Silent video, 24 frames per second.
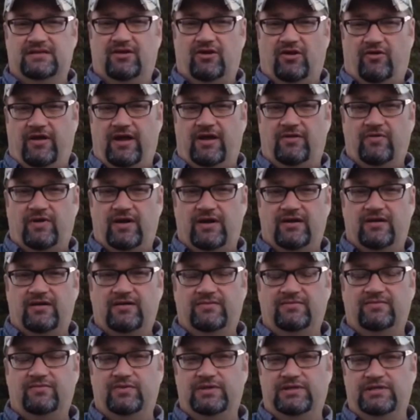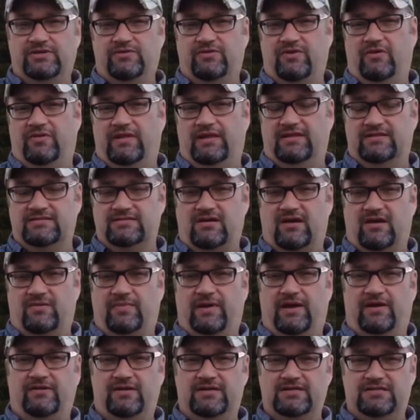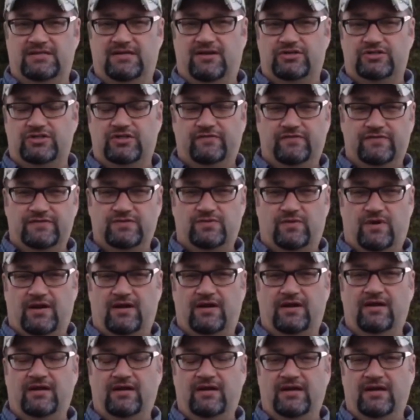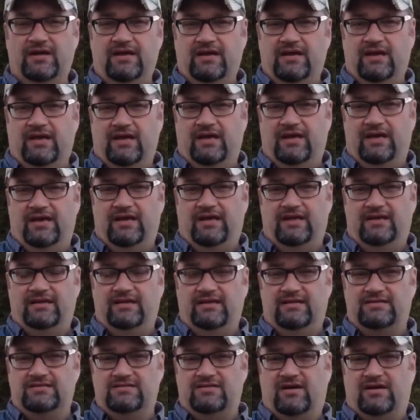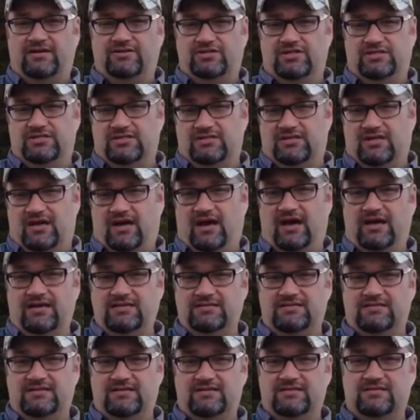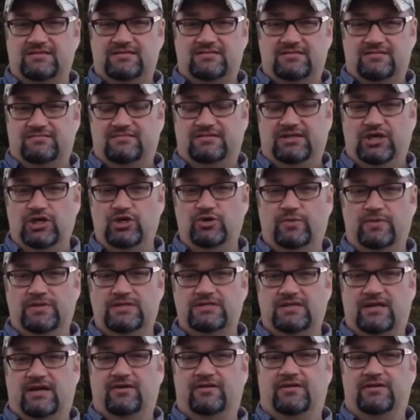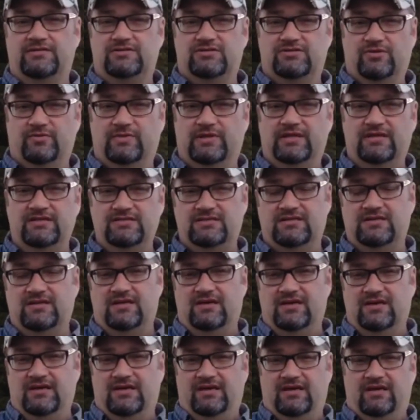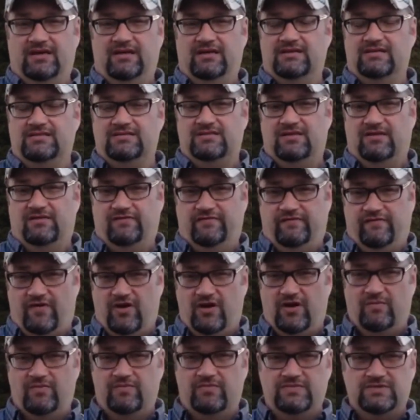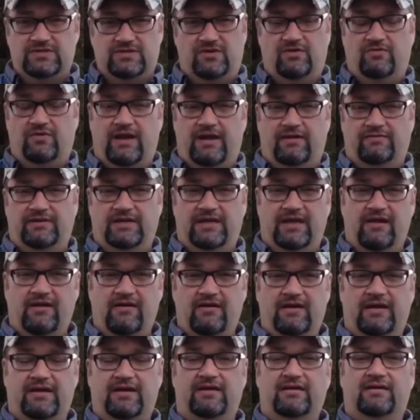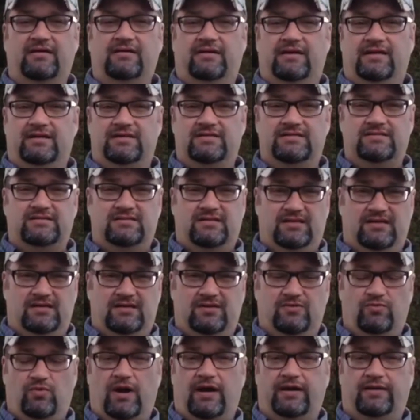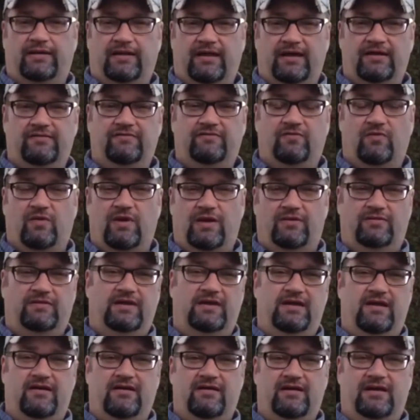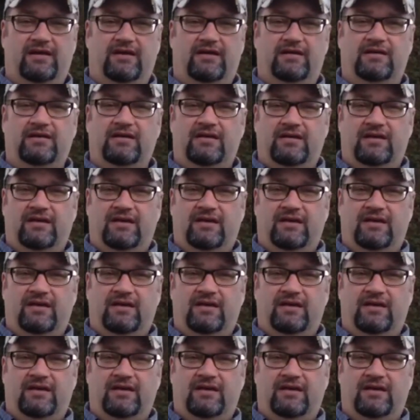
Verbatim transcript: in our groundwater. We do know that this compound is in our surface water. And it's not just us as humans that are consuming this. It is the farms around the area, it is the wildlife around the area,